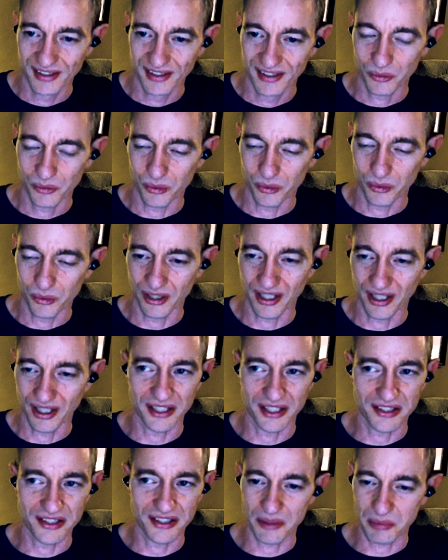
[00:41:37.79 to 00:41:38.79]
we're going to
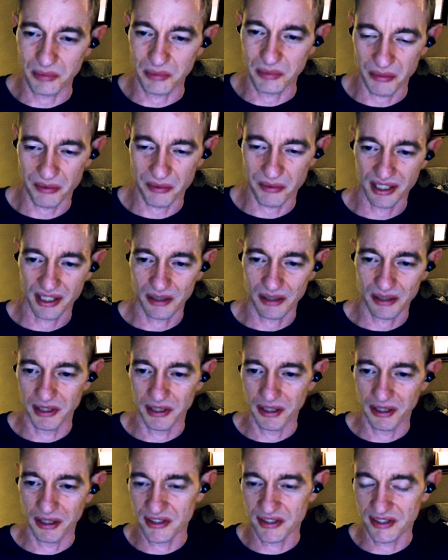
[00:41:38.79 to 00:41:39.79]
slip up, we're going to make
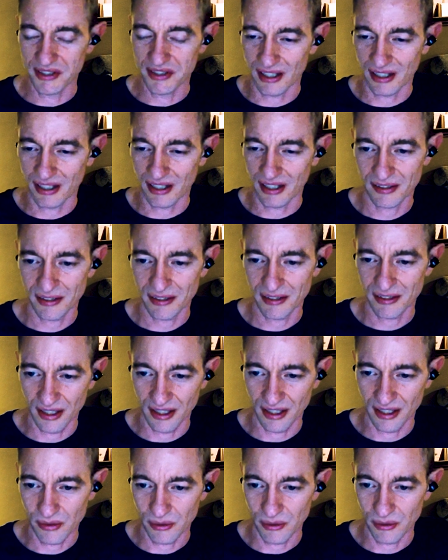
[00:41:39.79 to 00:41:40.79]
mistakes, and
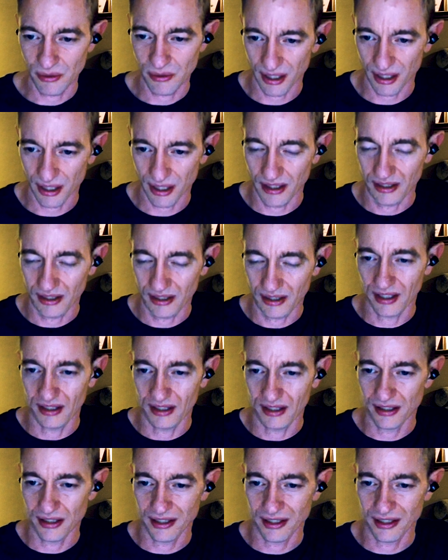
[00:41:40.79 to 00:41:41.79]
that's okay. And
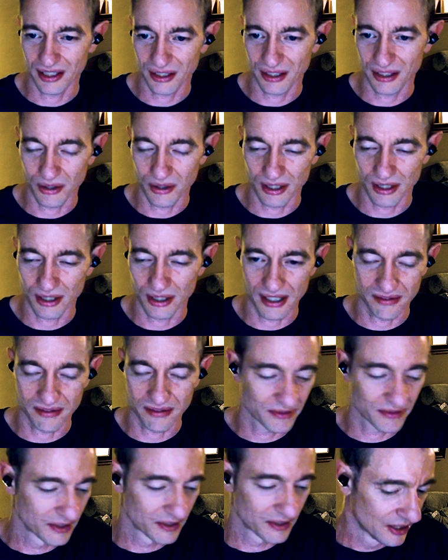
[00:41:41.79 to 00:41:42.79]
a lot of
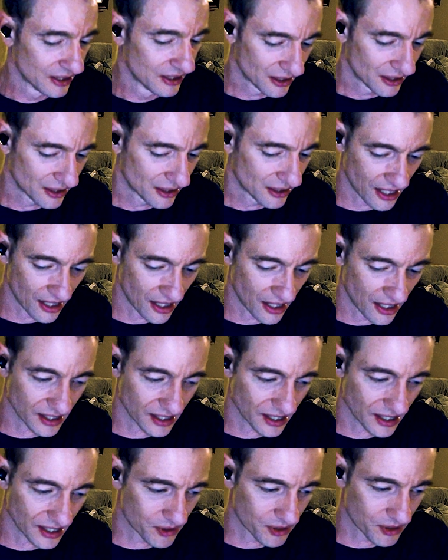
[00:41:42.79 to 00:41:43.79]
the
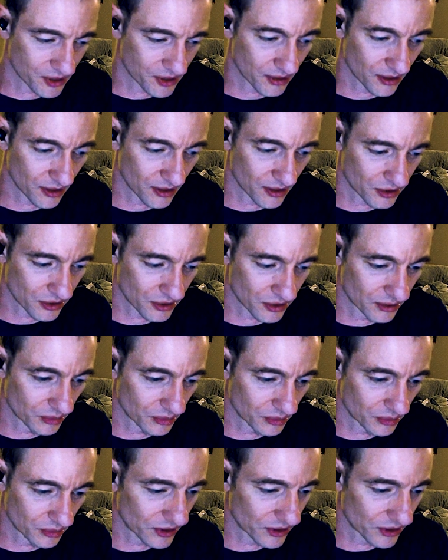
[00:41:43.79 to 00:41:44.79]
time too, our children
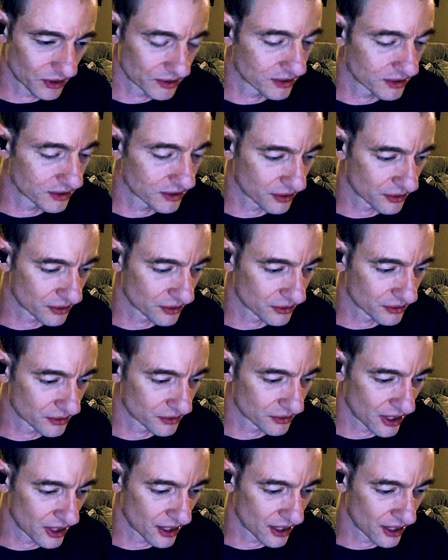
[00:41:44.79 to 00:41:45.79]
will also
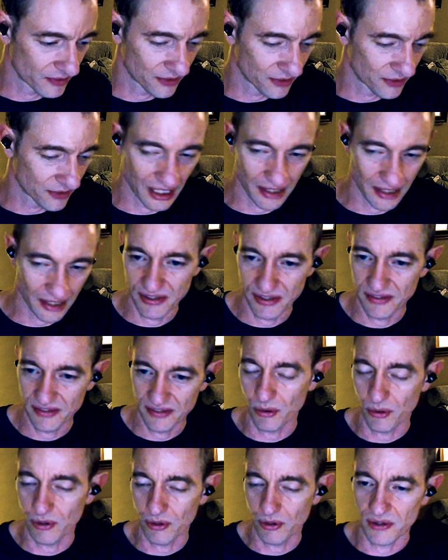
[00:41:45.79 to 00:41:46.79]
forgive us
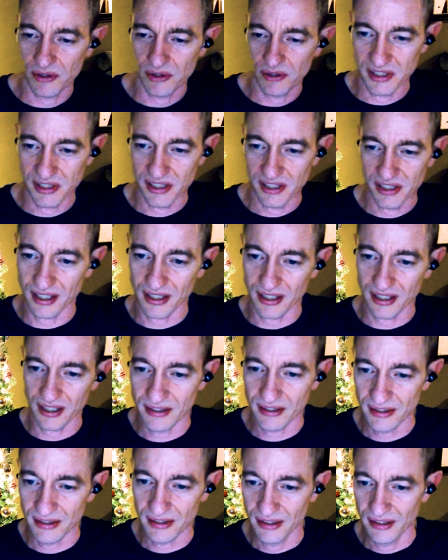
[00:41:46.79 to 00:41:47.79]
for those
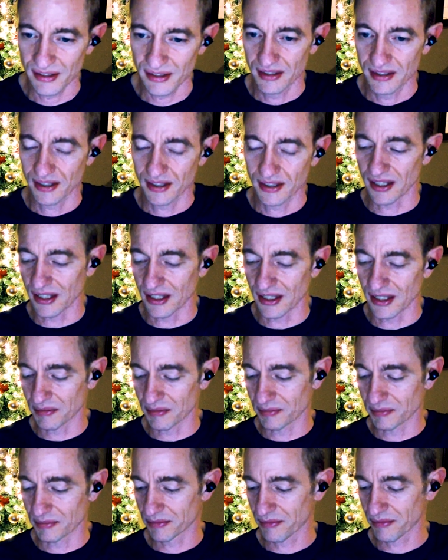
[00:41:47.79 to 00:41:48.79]
mistakes.
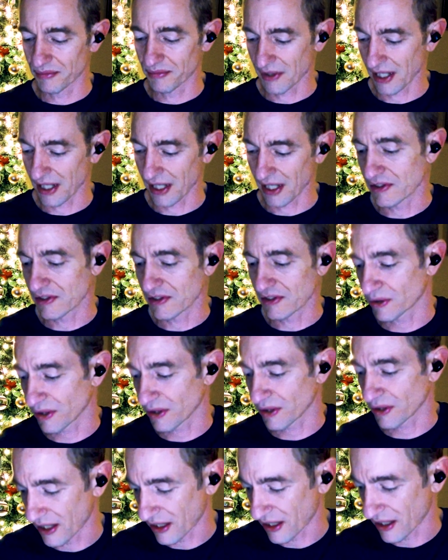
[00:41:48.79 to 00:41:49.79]
I have a story
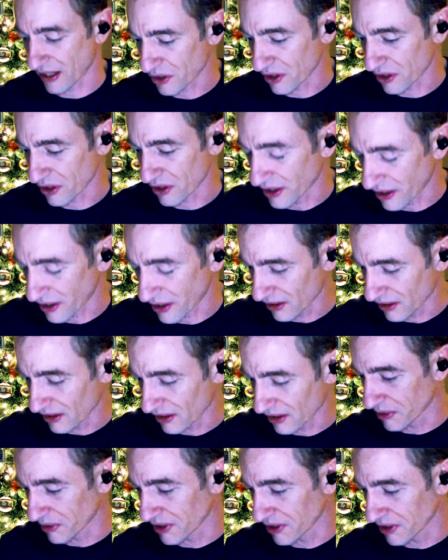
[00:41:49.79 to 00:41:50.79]
that I'll share here in a little
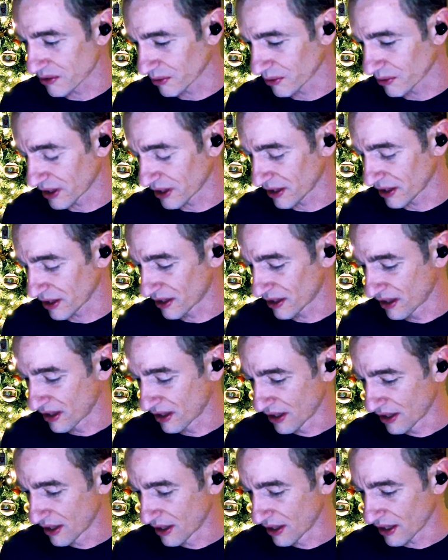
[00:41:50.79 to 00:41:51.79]
bit as well.
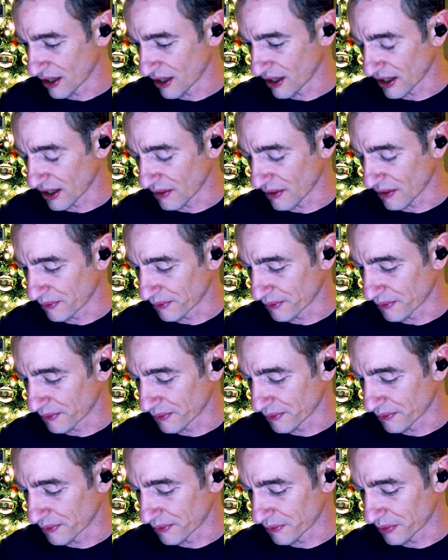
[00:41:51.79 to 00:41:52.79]

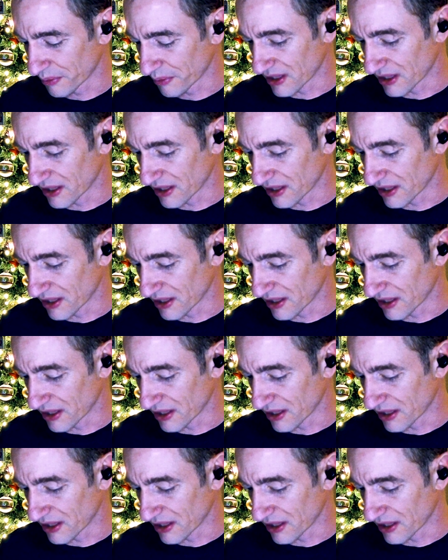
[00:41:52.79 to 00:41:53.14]
But